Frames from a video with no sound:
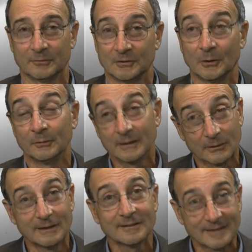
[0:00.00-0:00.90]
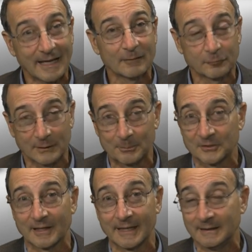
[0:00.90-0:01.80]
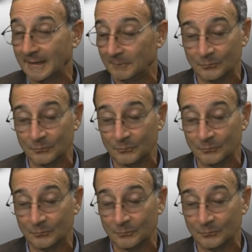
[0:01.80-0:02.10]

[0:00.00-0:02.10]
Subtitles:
So there is that flip side that